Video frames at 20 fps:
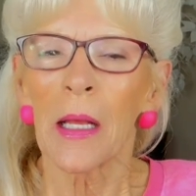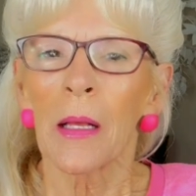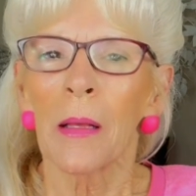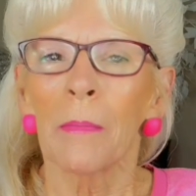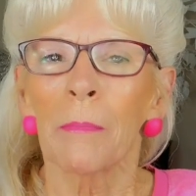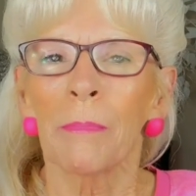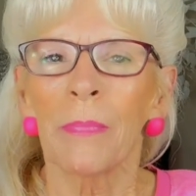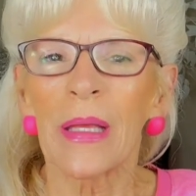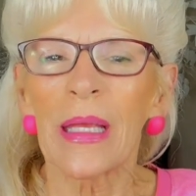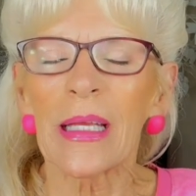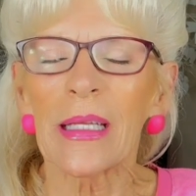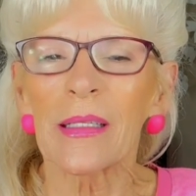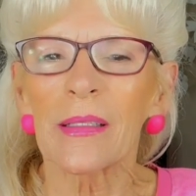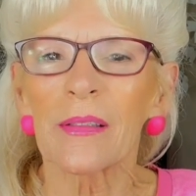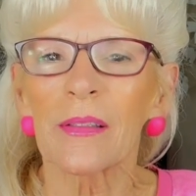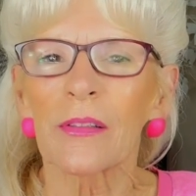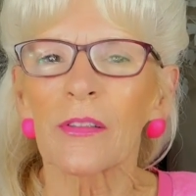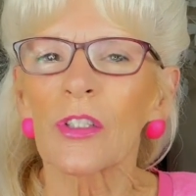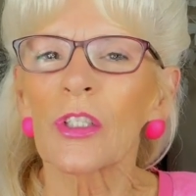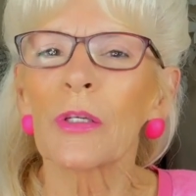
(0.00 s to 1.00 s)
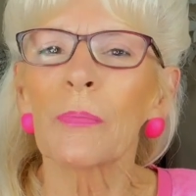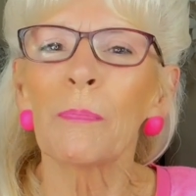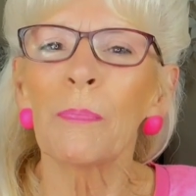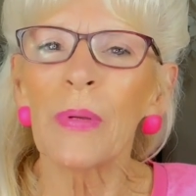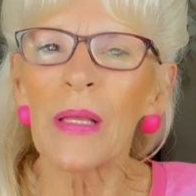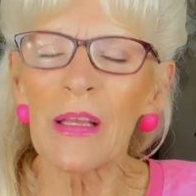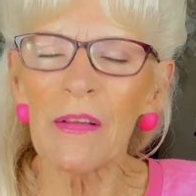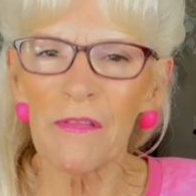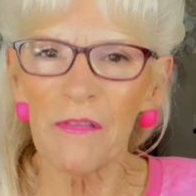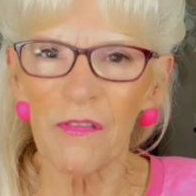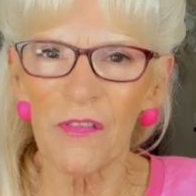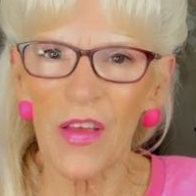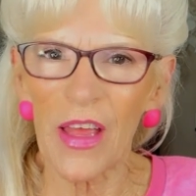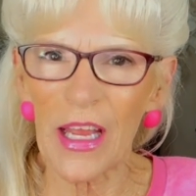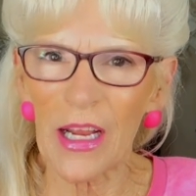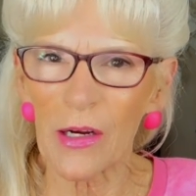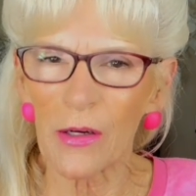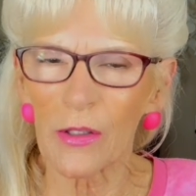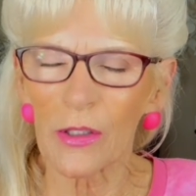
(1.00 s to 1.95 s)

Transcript: means to be fair.